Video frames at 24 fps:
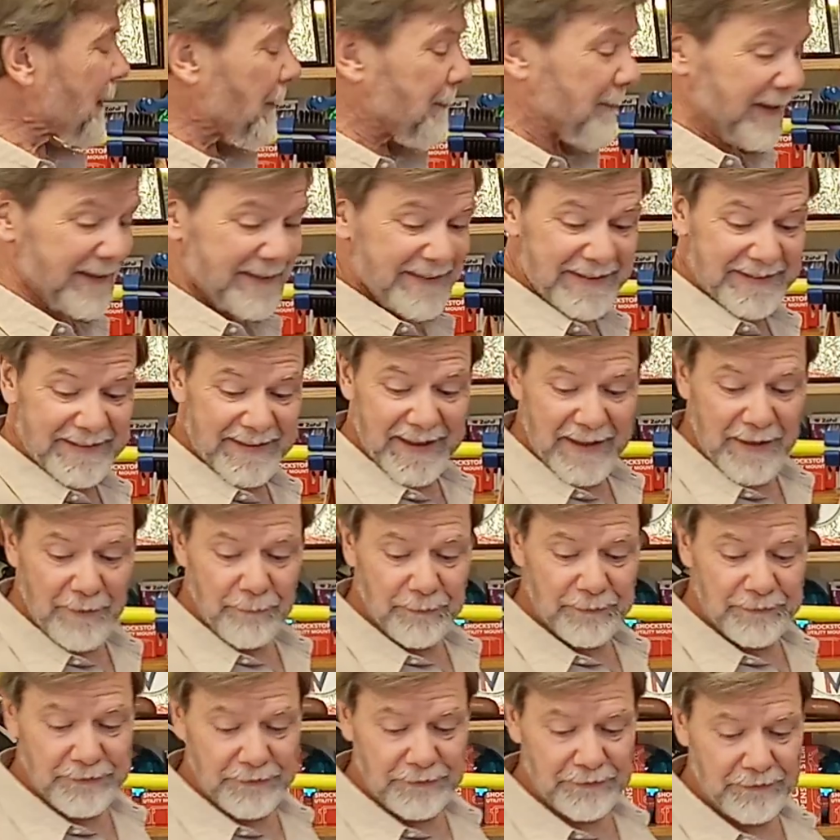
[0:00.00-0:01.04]
But today
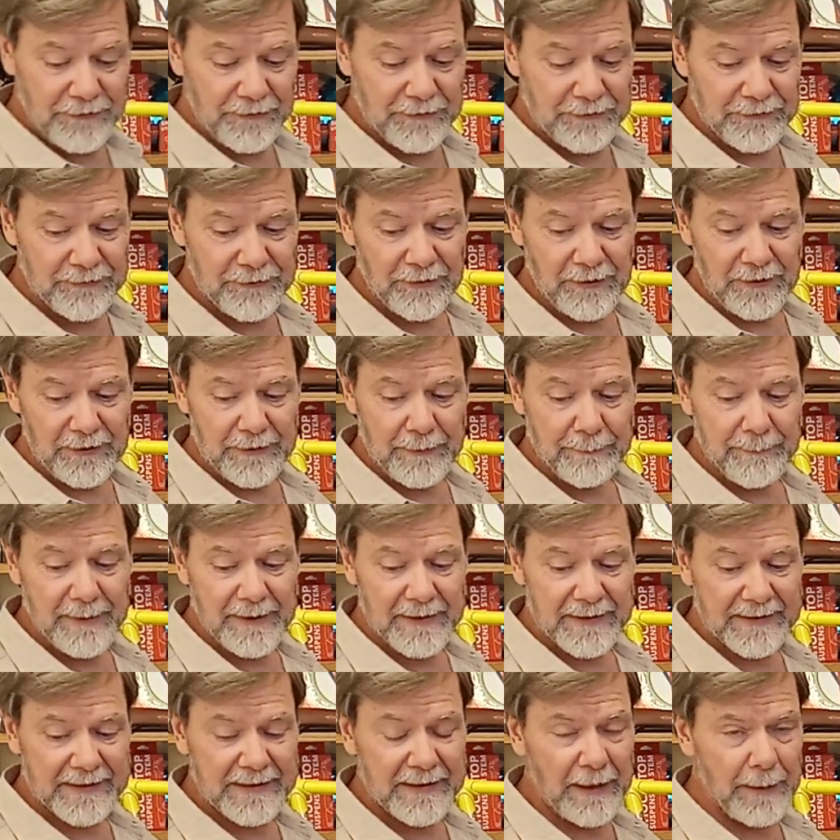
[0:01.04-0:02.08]
we're just going to talk
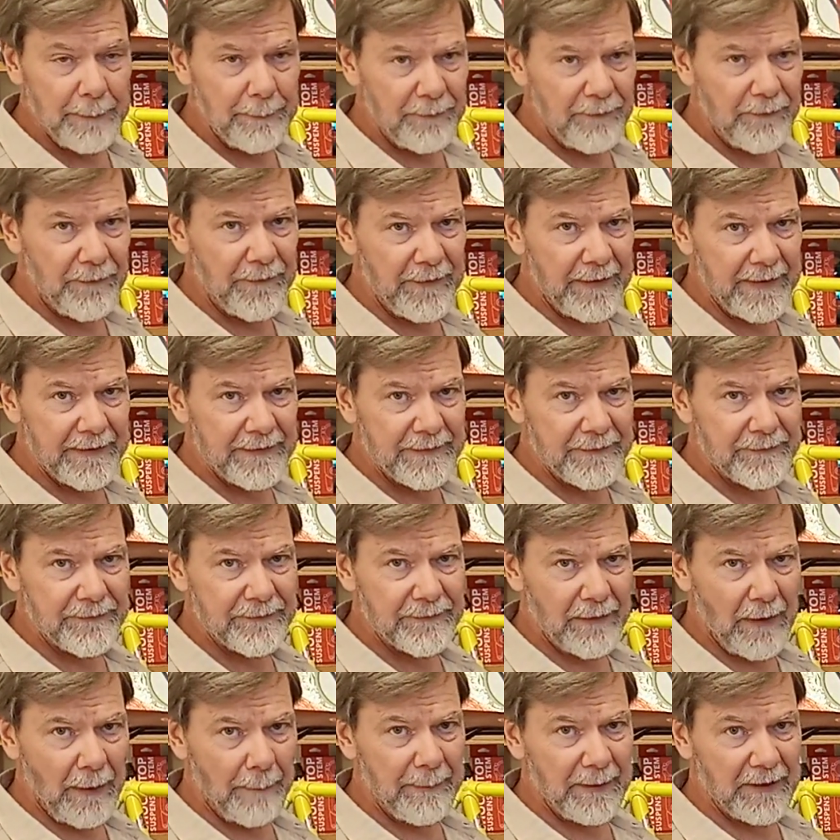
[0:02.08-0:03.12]
about a couple
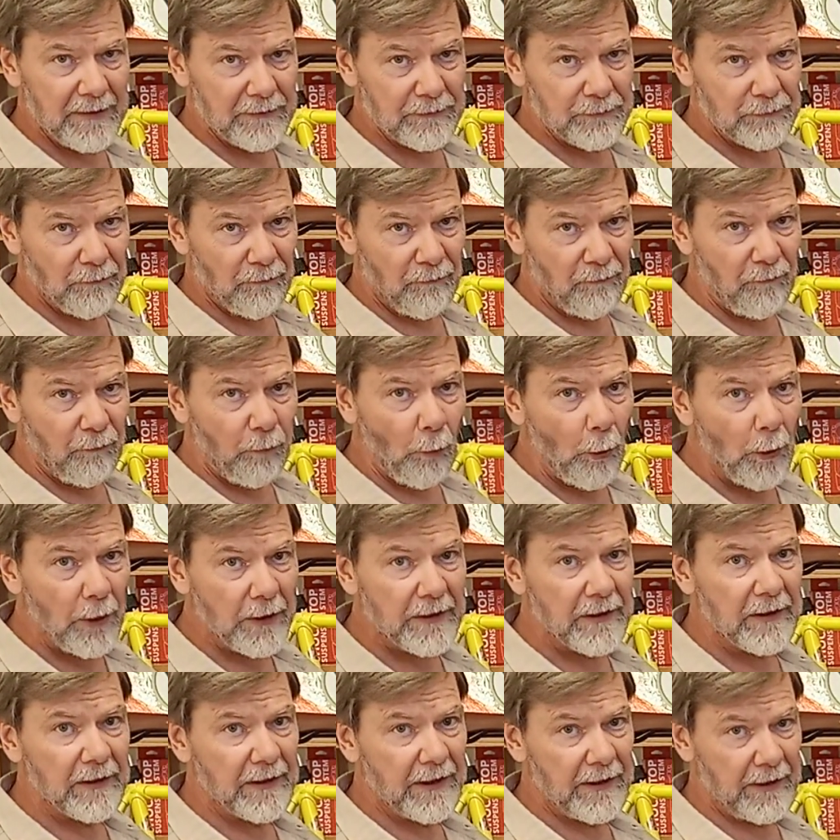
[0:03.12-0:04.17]
things about
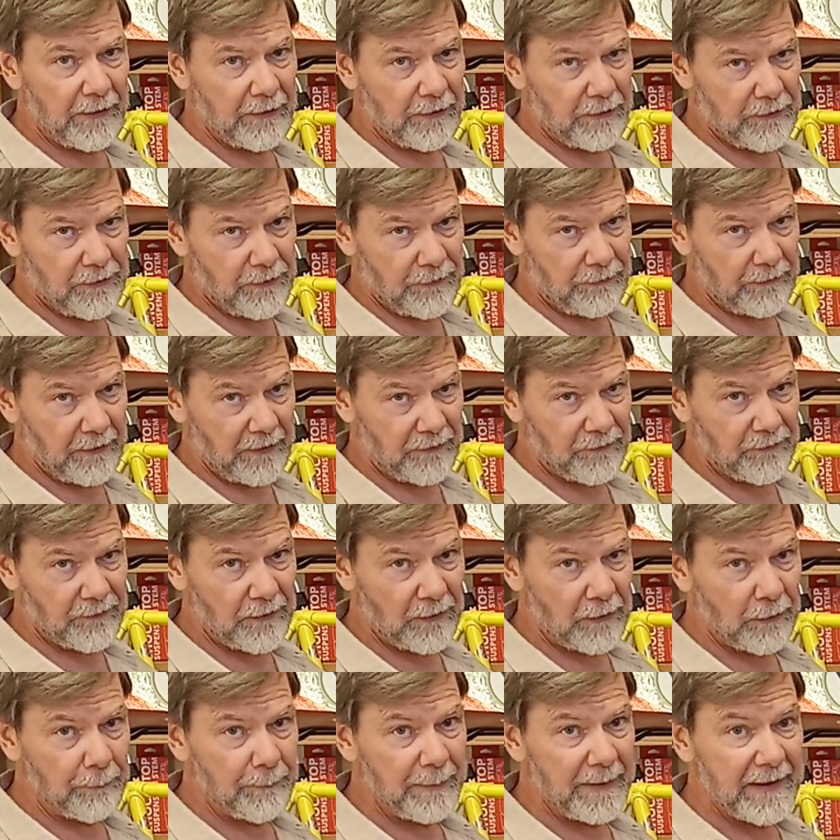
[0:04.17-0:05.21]
fork
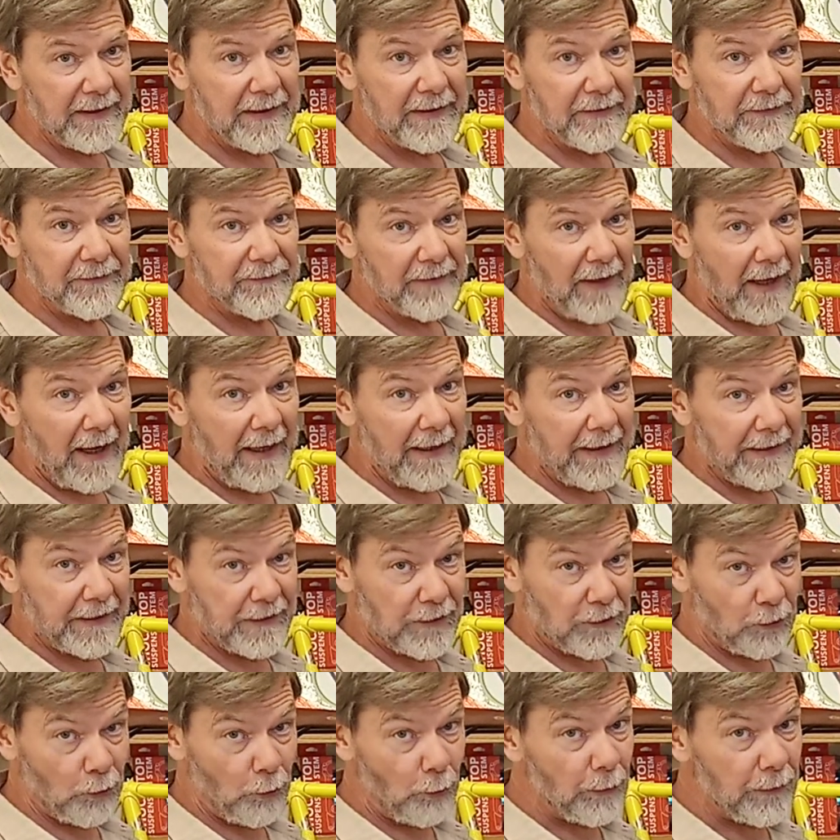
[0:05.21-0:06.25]
characteristic, because I
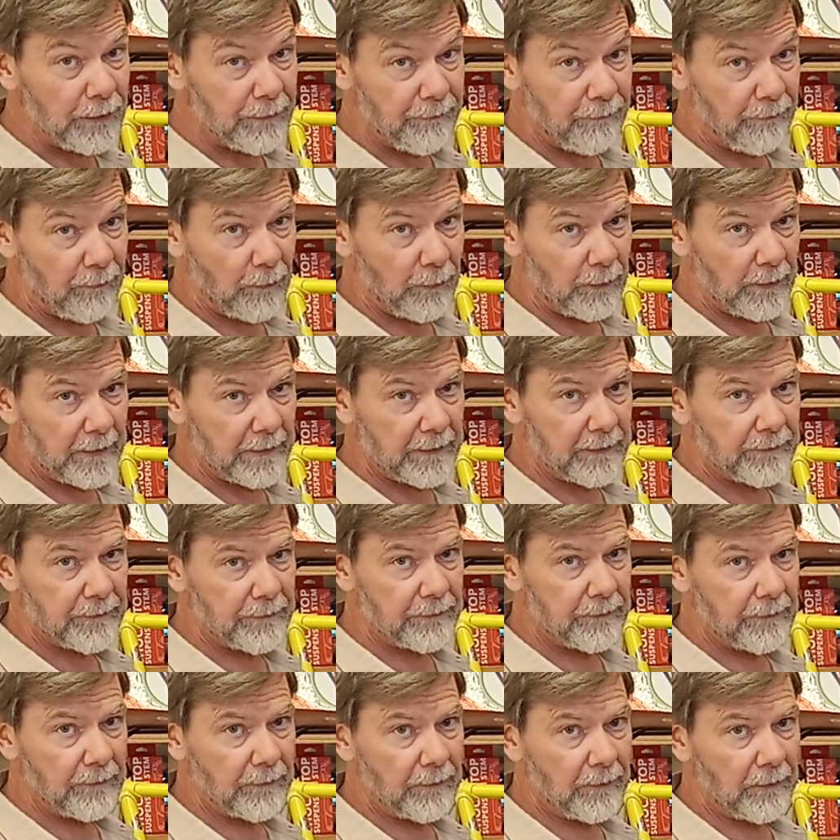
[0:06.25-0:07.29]
ignored
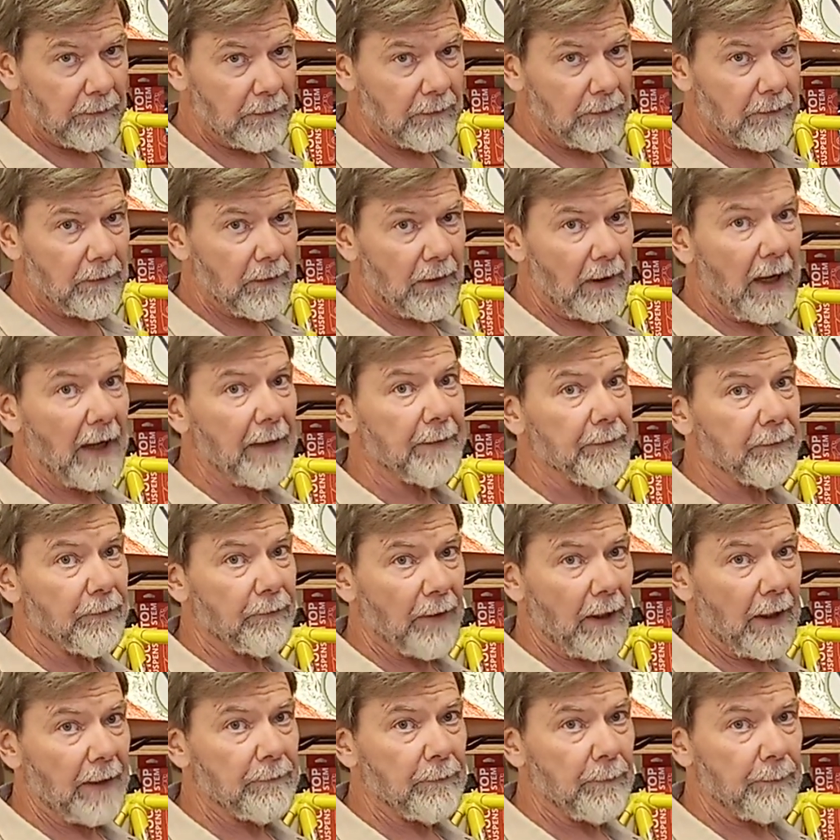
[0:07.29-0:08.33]
forks on the
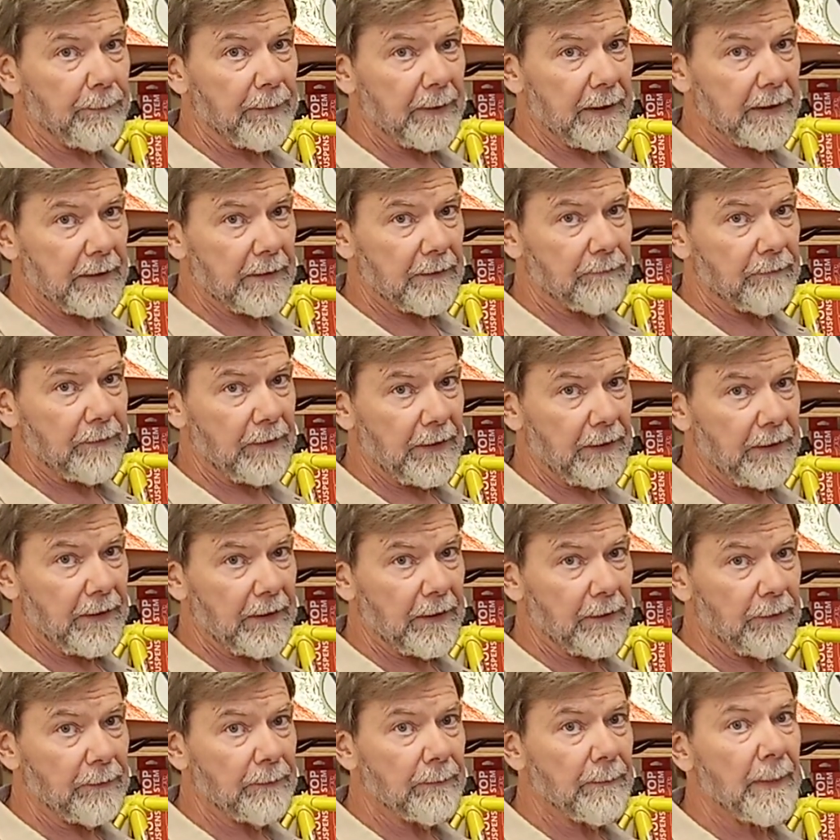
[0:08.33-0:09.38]
gravel bike
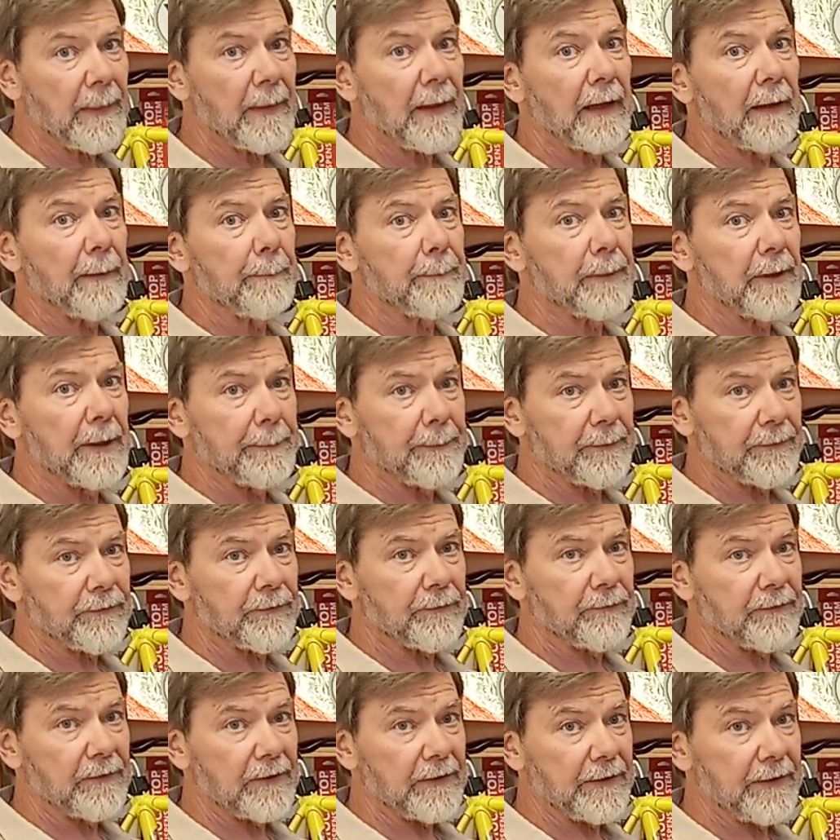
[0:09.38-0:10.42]
video
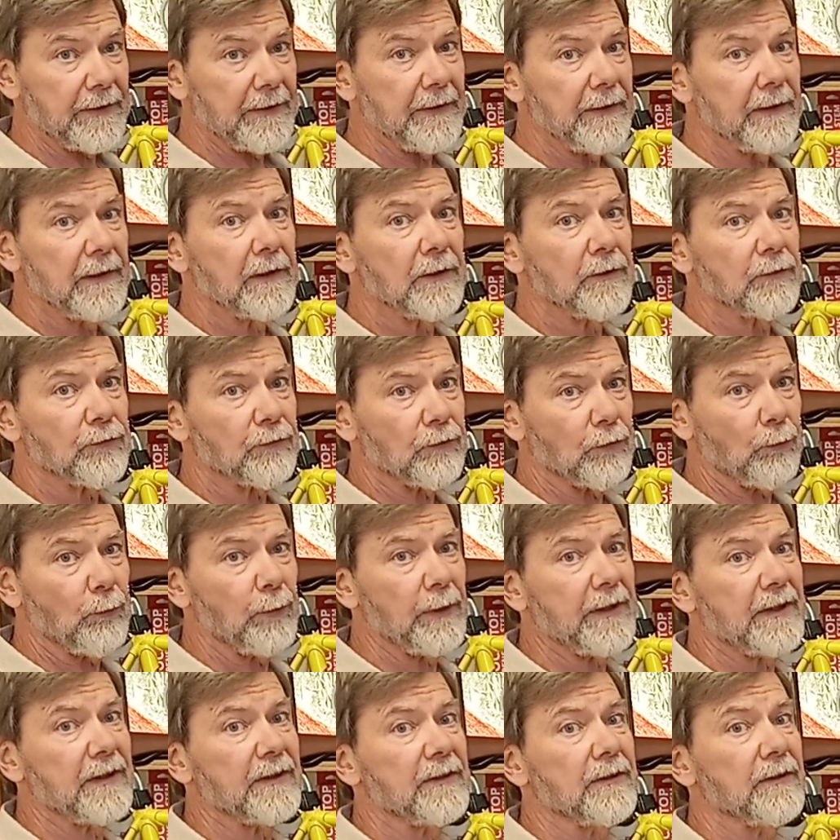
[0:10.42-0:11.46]
purposefully so
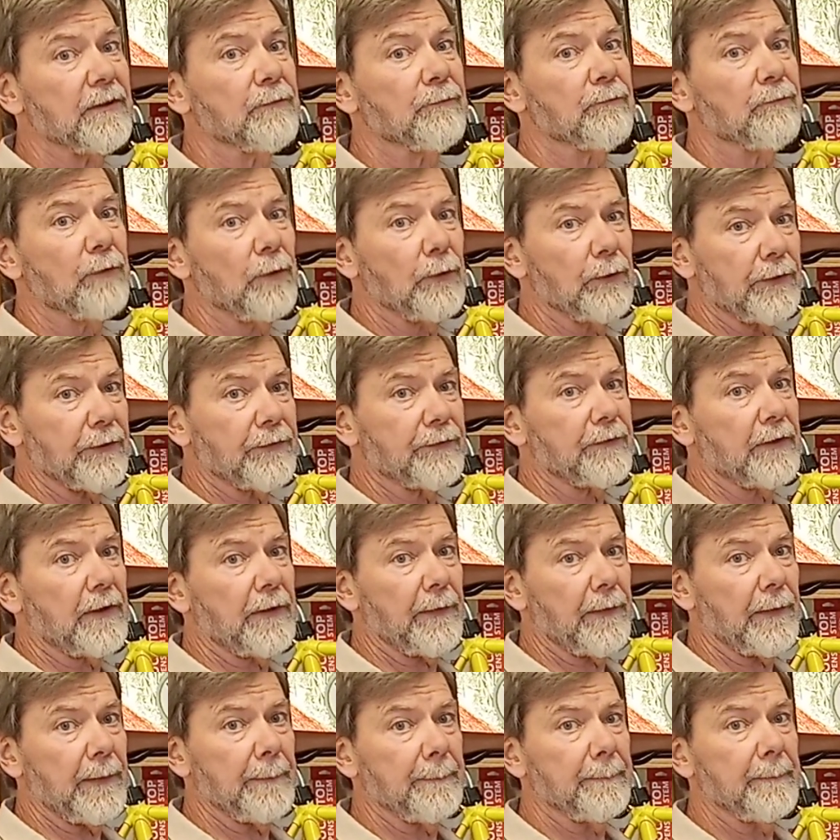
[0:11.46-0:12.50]
we could focus
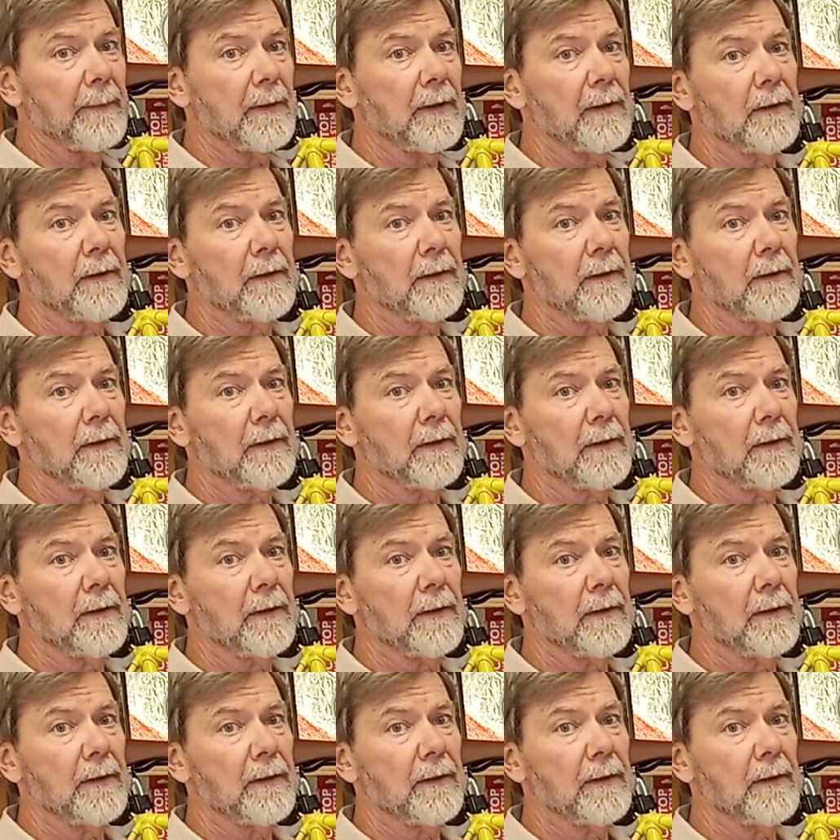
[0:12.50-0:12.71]
on them.